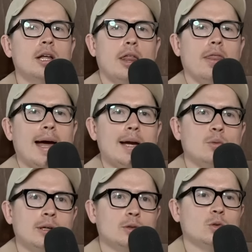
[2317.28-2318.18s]
they
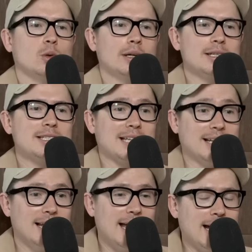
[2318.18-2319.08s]
will
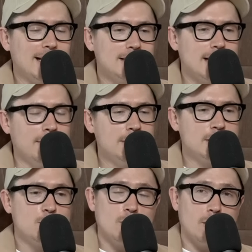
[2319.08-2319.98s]
select, and this
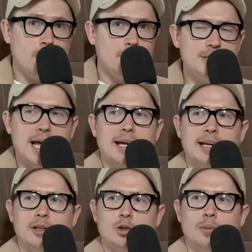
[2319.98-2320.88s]
is where I'm, I'm
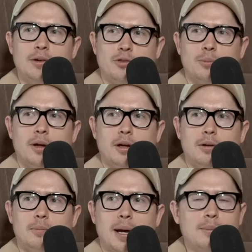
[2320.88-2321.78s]
zagging a little bit from
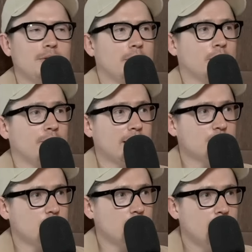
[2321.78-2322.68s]
the maybe the
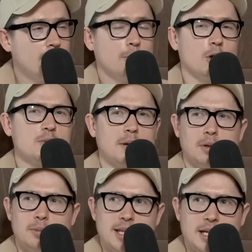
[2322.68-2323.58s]
convention. Most people
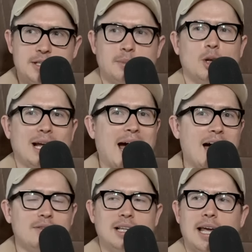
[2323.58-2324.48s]
would be thinking someone like a
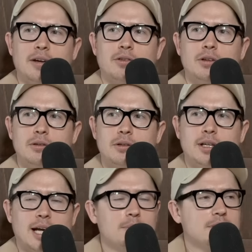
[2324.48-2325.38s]
Harvey Langford
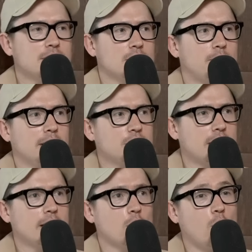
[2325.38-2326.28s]
comes into the picture
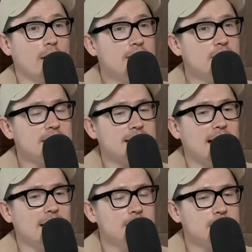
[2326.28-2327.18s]
here. I think the
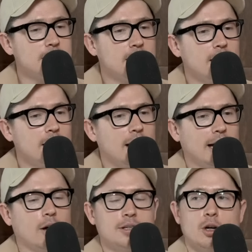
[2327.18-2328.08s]
Saints are
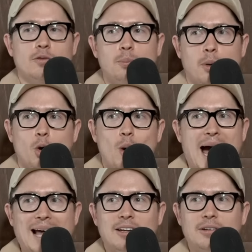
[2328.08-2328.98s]
going to go for Bo
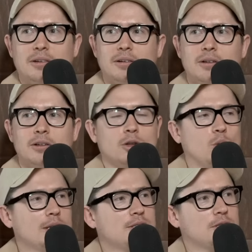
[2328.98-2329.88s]
Allen, the
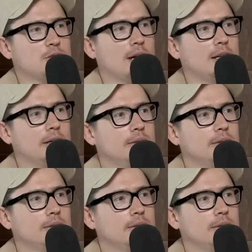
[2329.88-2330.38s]
West Australian.